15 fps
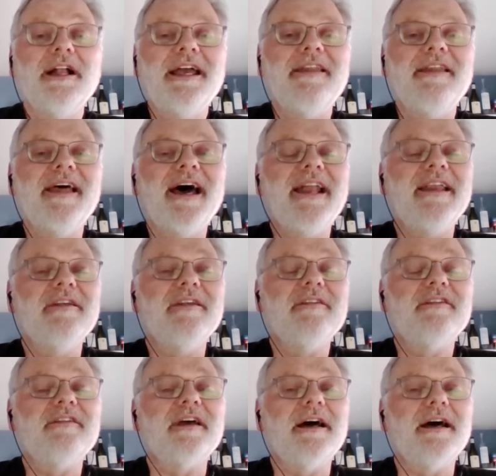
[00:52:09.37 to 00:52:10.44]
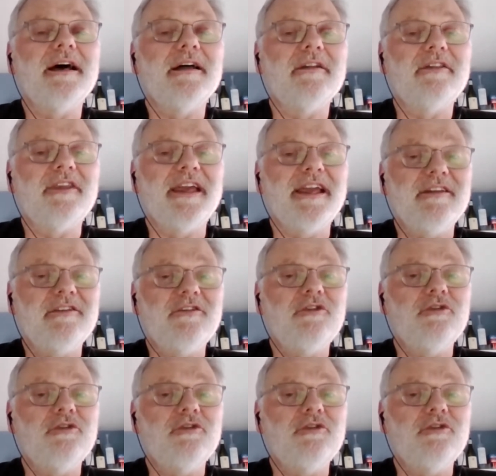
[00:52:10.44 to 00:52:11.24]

And that is uh, thanks